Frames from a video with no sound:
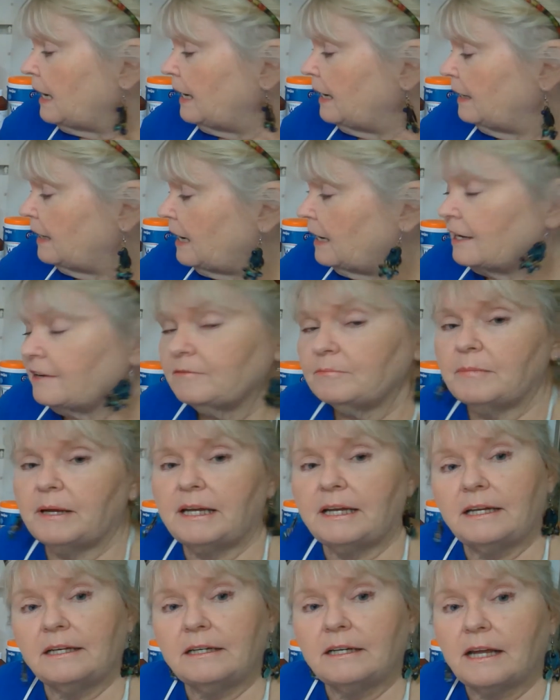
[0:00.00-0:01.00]
and I have
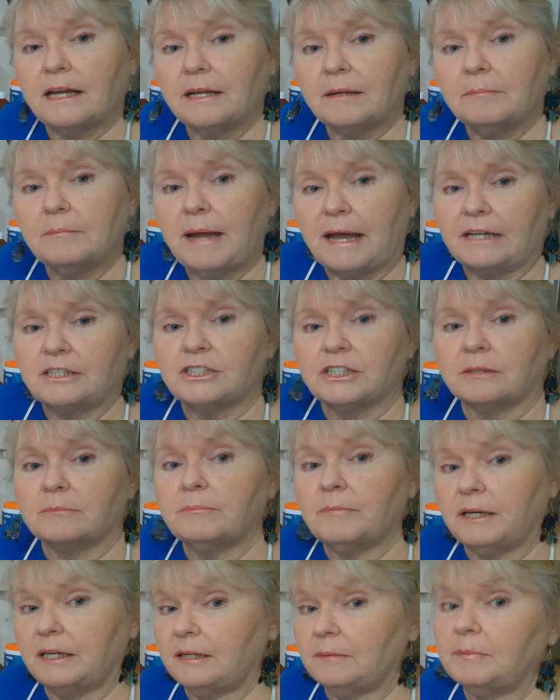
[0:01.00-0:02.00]
made a magic
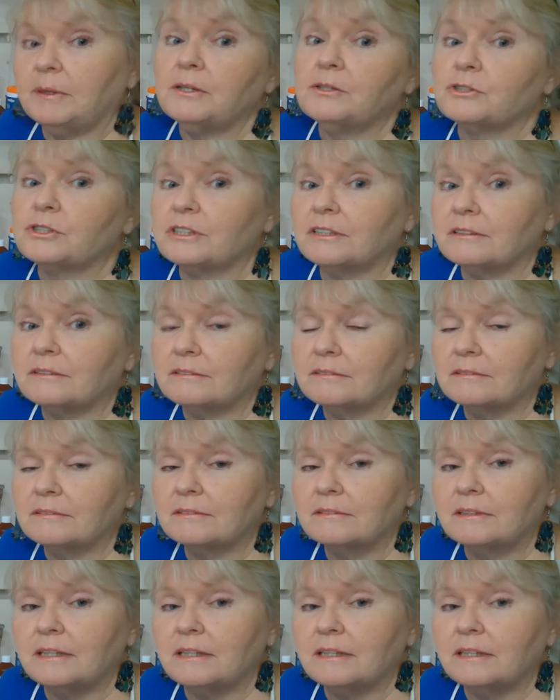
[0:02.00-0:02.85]
money potion.